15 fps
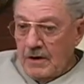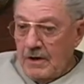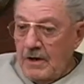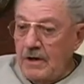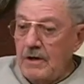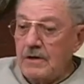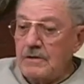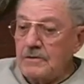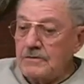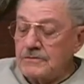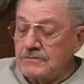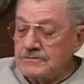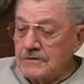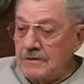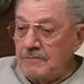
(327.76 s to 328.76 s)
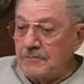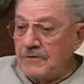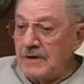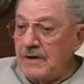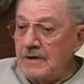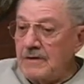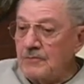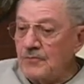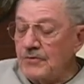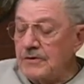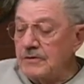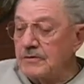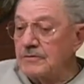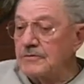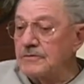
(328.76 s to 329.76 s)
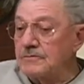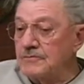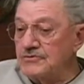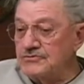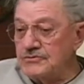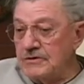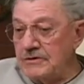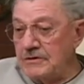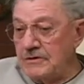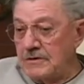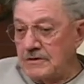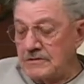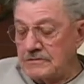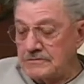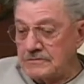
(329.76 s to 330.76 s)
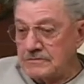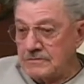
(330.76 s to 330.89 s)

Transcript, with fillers: And at the same time, we heard the machine guns.